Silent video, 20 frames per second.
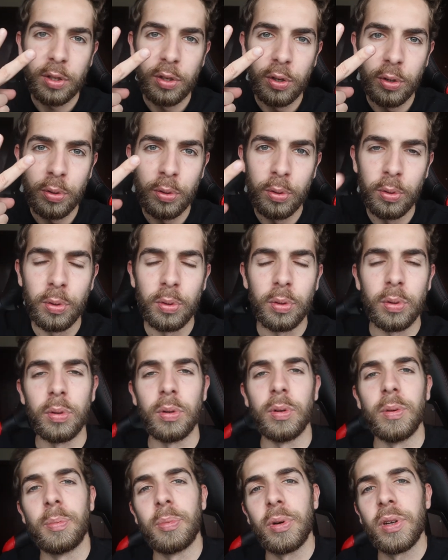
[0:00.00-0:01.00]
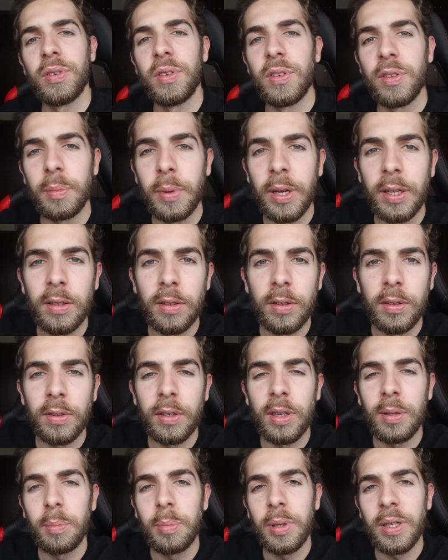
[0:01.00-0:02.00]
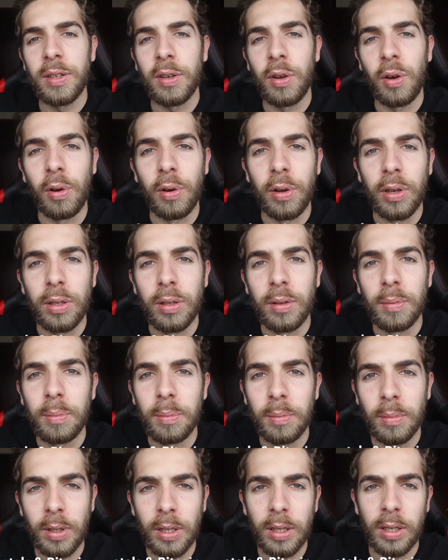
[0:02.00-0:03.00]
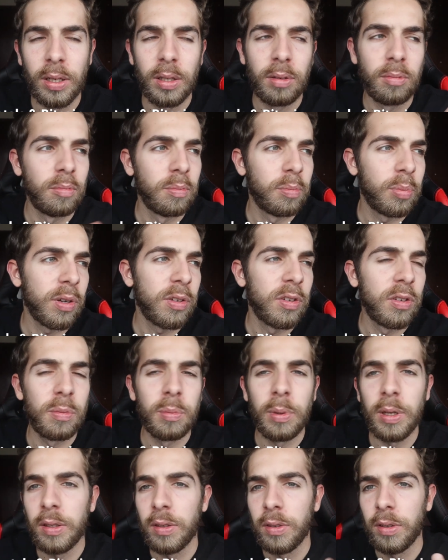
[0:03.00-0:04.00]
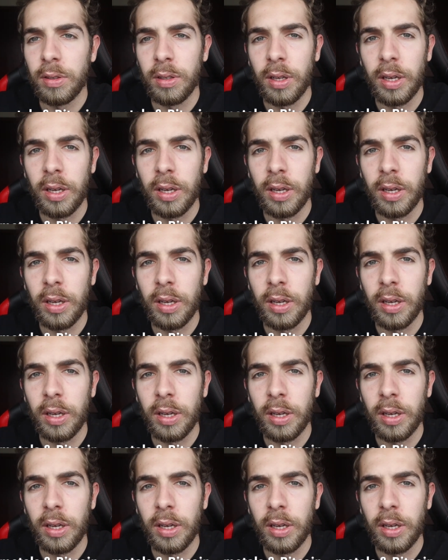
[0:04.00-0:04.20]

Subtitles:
two, precious metals and Bitcoin. And precious metals